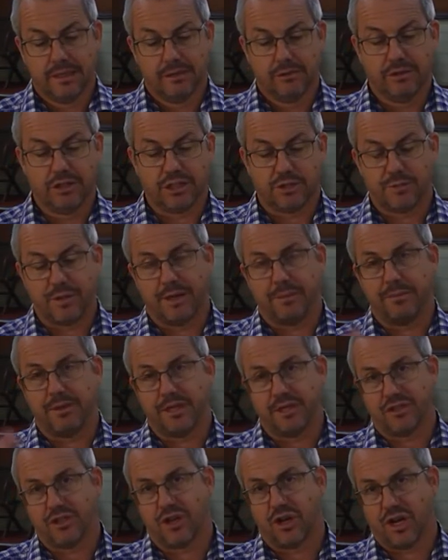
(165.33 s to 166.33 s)
We're going to spend a bit
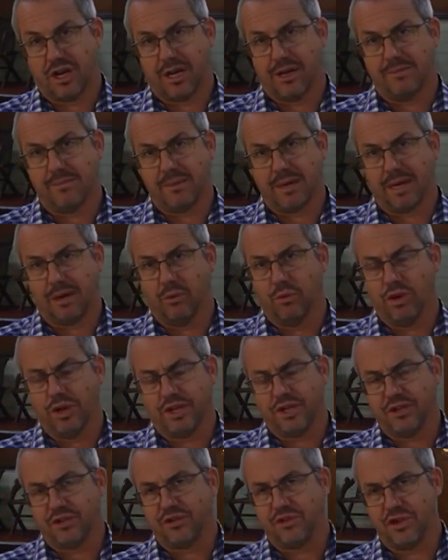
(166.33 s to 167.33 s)
of time
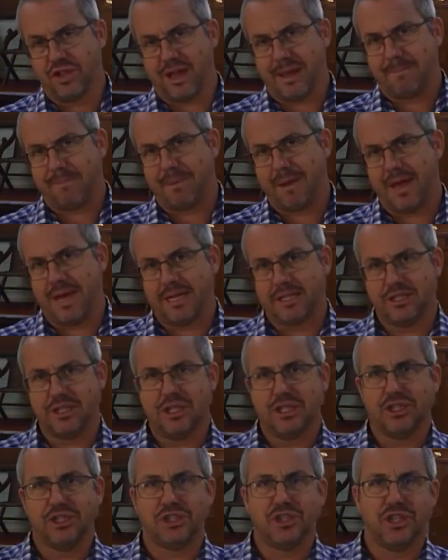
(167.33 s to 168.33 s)
working through that
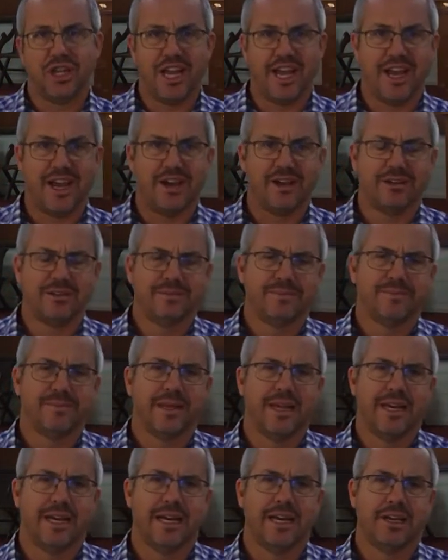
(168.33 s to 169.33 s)
passage now.
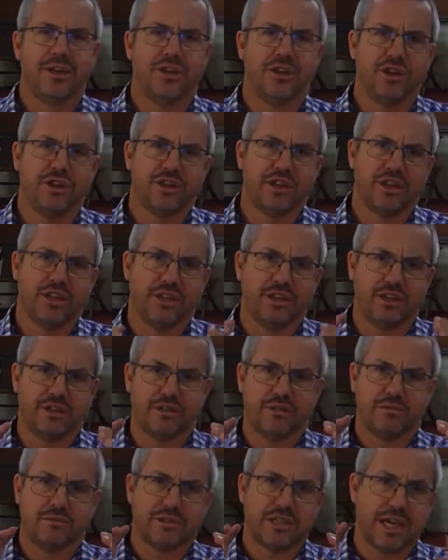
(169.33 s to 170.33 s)
You
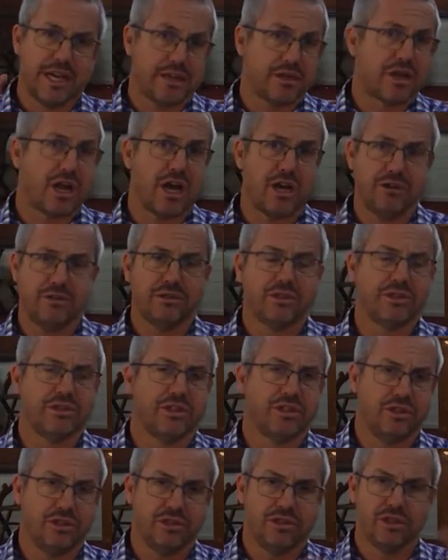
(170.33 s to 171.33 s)
can take notes,
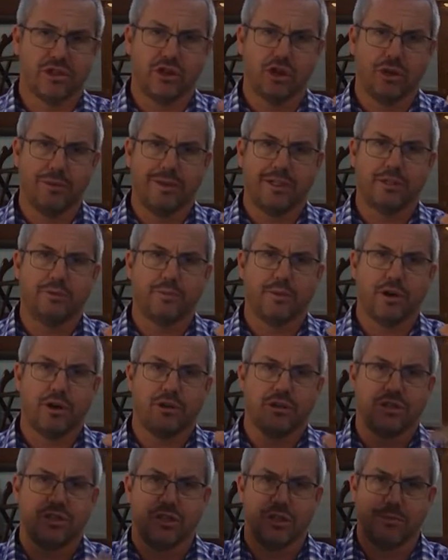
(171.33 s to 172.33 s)
use the comments
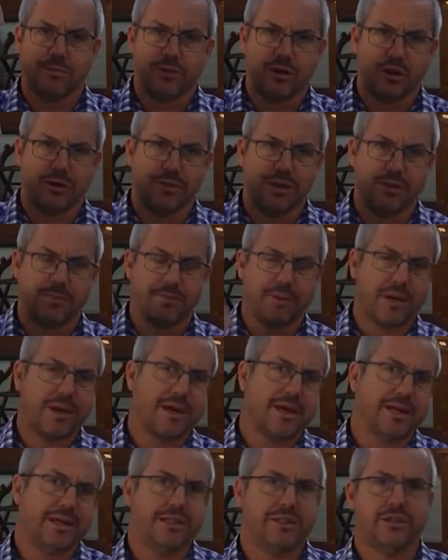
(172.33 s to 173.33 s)
box at the bottom of the
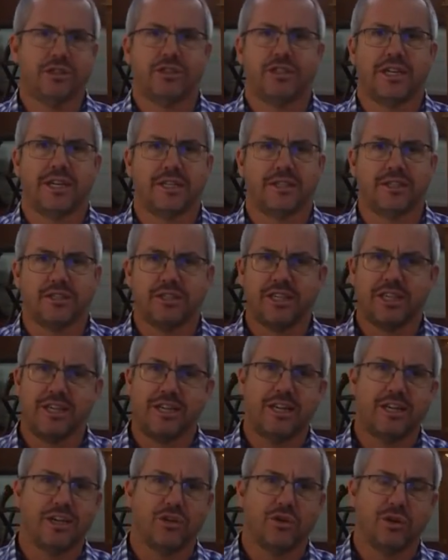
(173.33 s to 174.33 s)
page to send
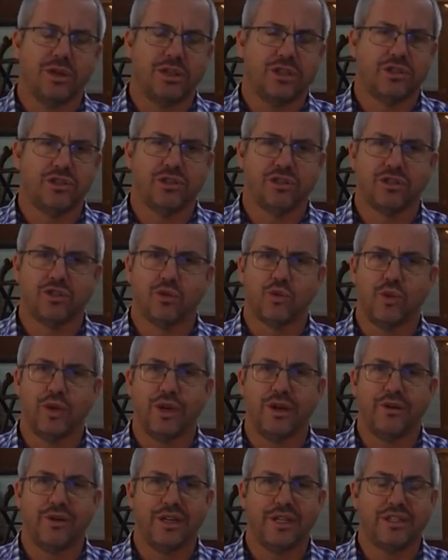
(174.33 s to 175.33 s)
any questions,
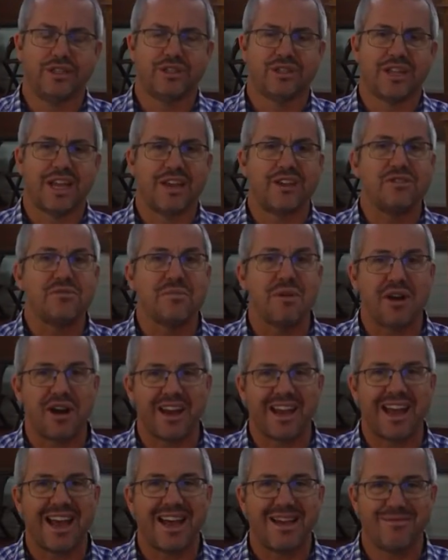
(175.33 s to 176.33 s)
queries that you
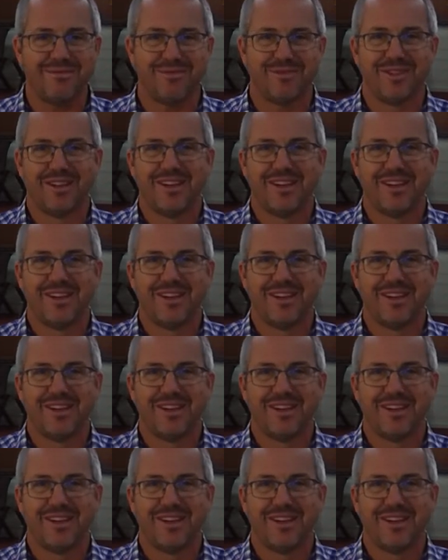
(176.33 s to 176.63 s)
might have.